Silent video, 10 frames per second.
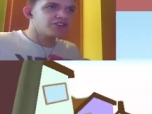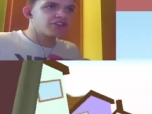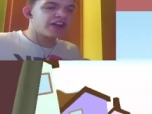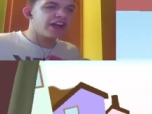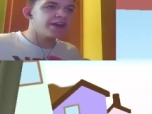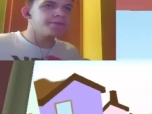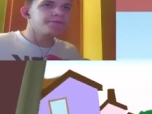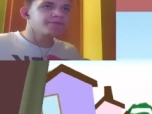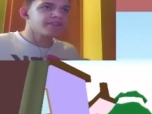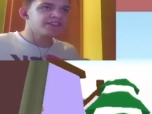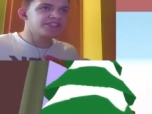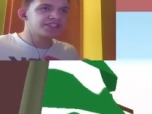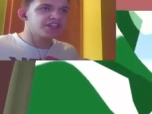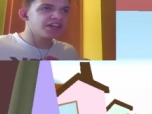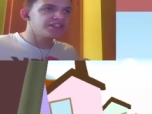Okay, this is
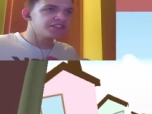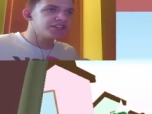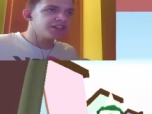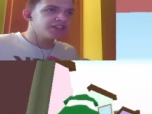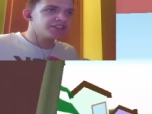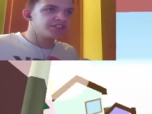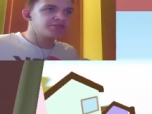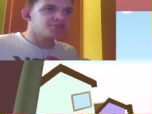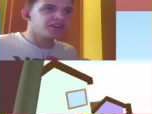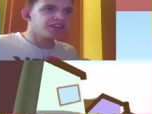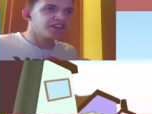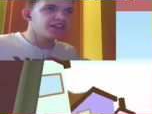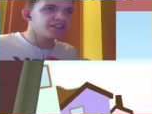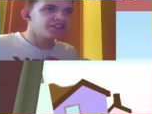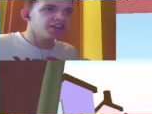good. This is really
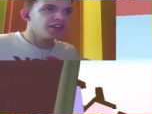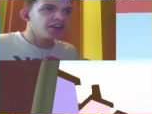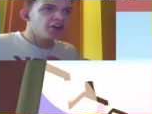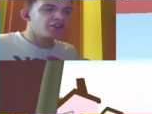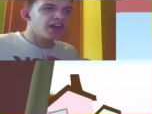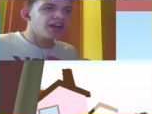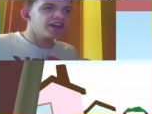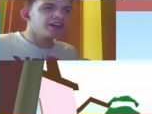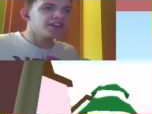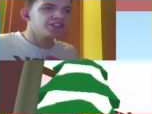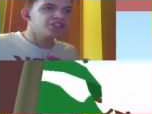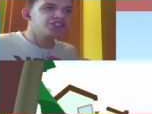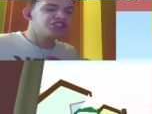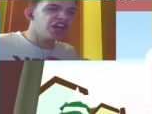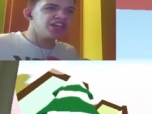good. Okay,
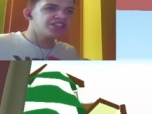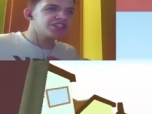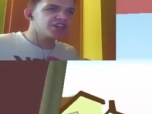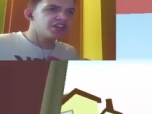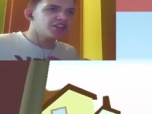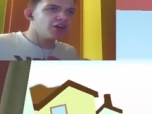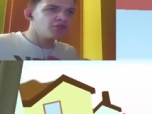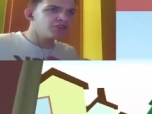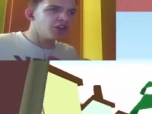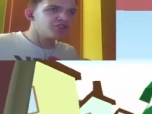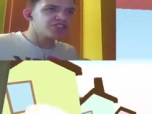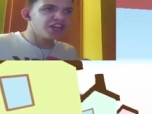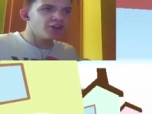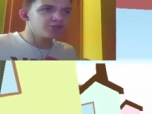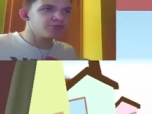shit. No, no
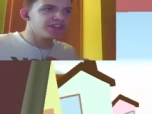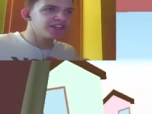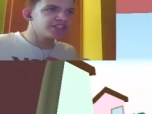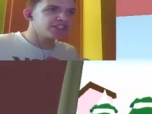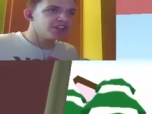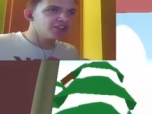snails, please.